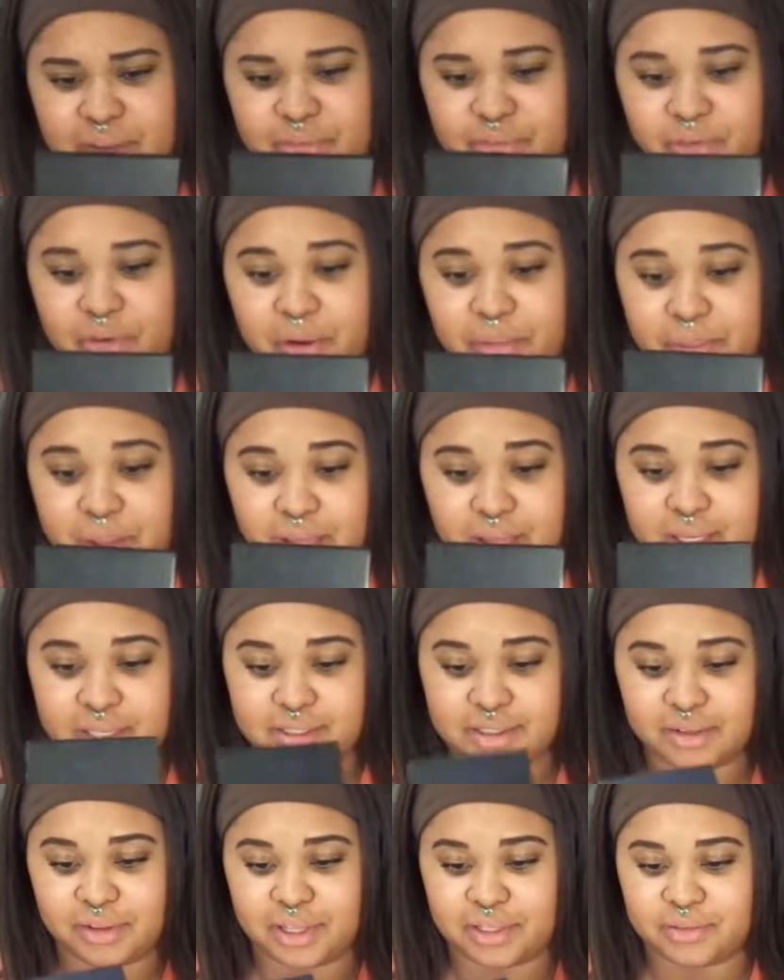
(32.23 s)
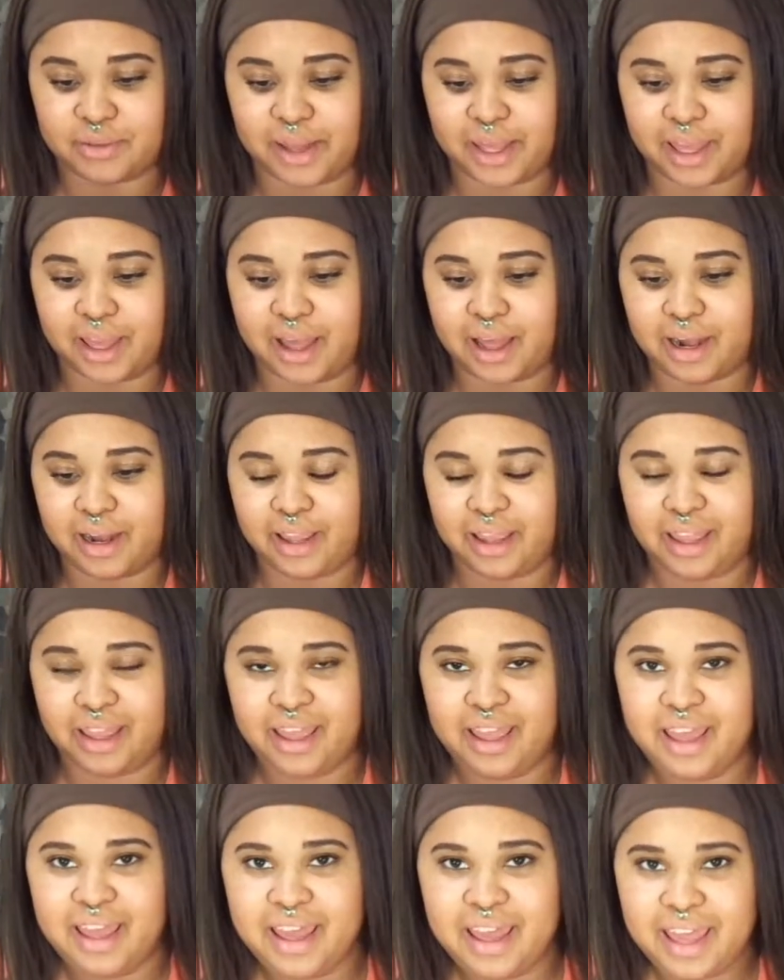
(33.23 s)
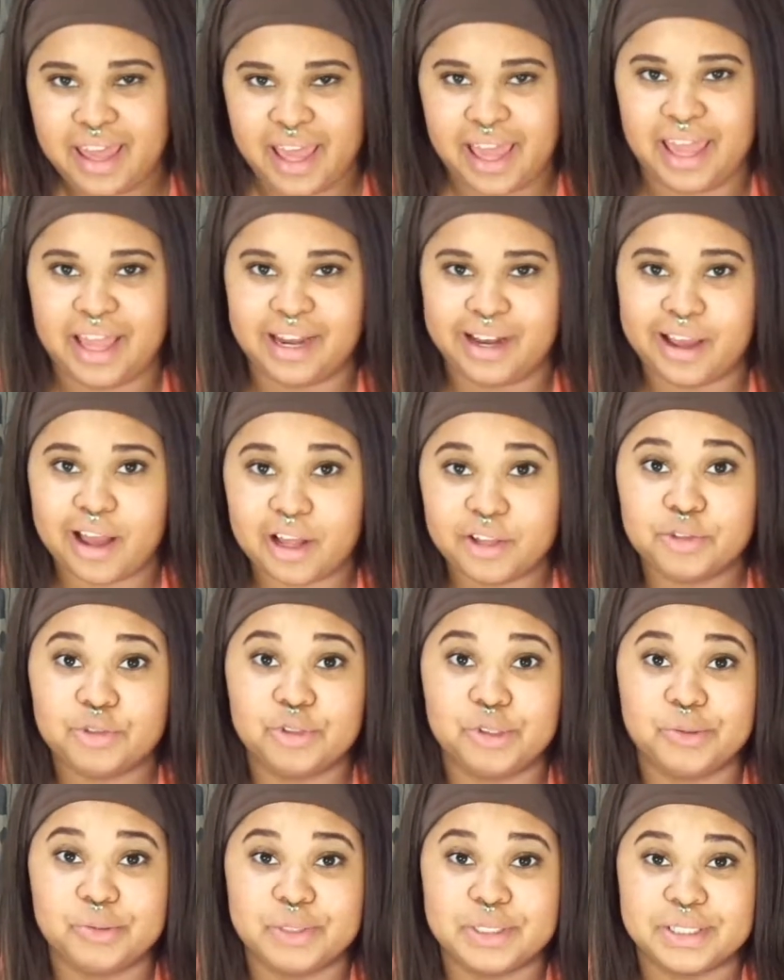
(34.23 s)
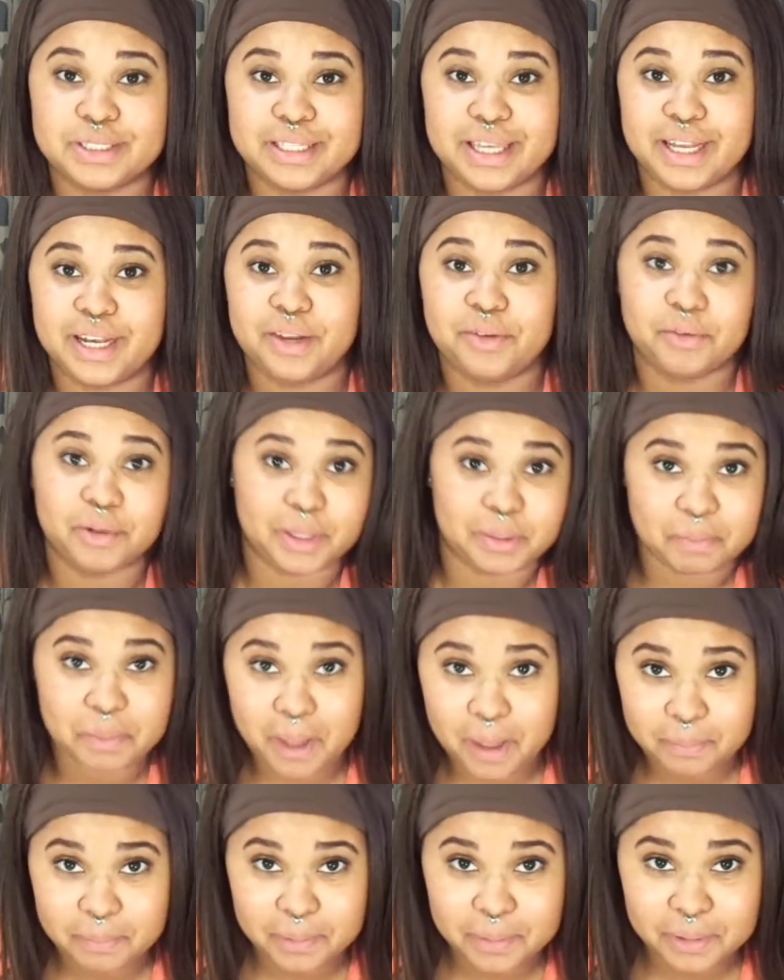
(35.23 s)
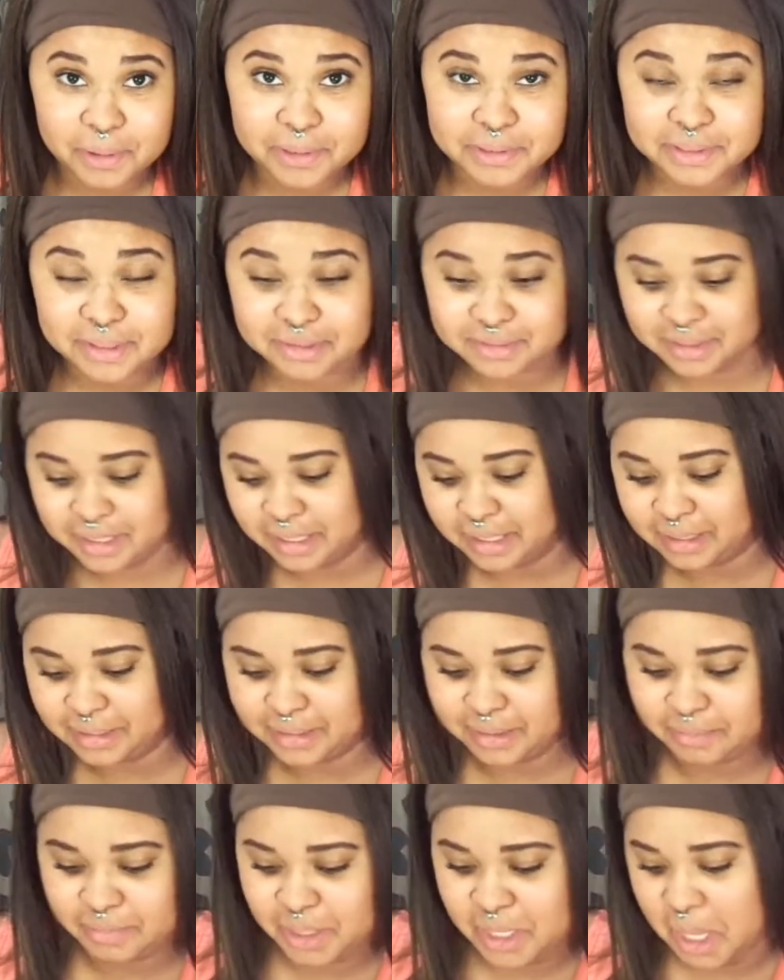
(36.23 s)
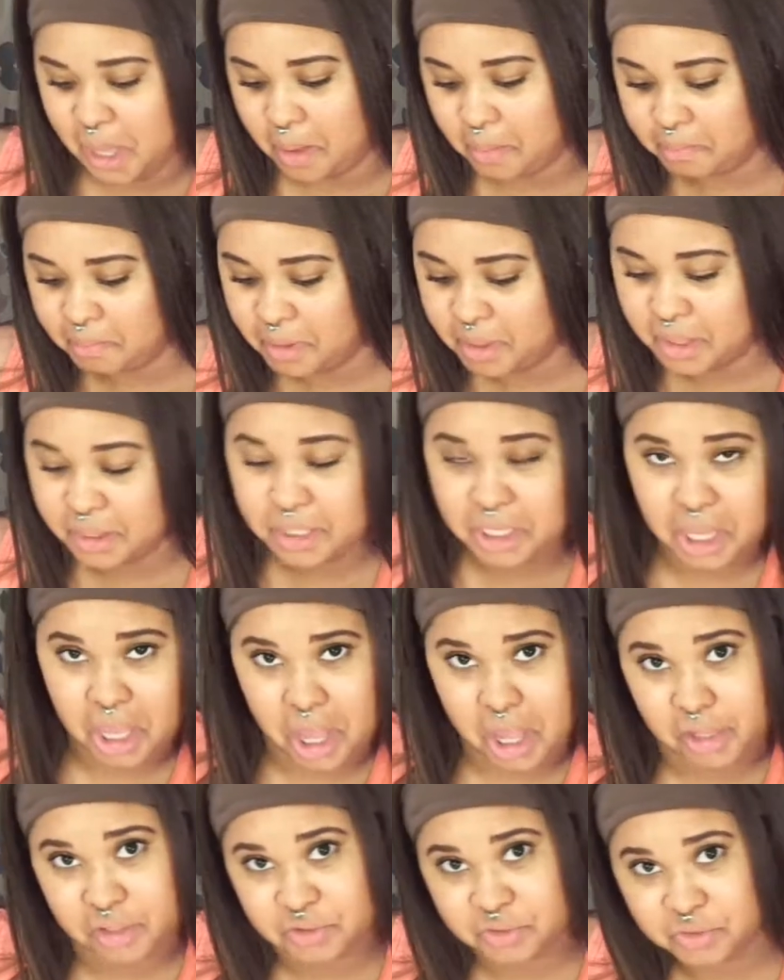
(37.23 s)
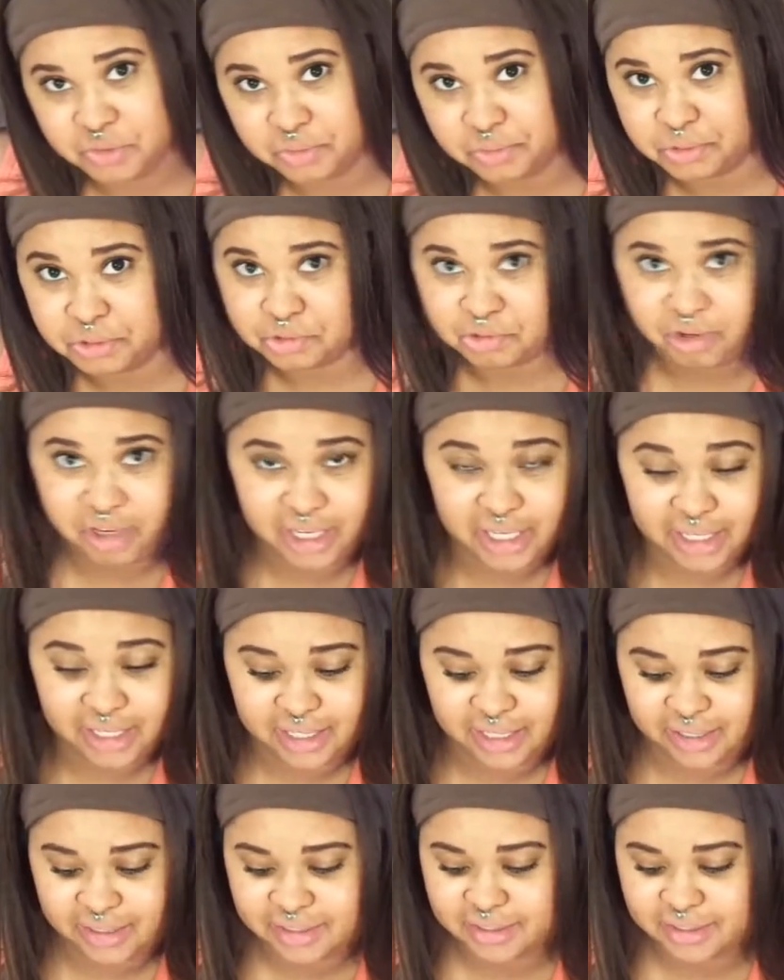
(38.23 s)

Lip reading: $4, so that's why I got it. And contour was getting really popular, so I was like, let me hop on the contour train.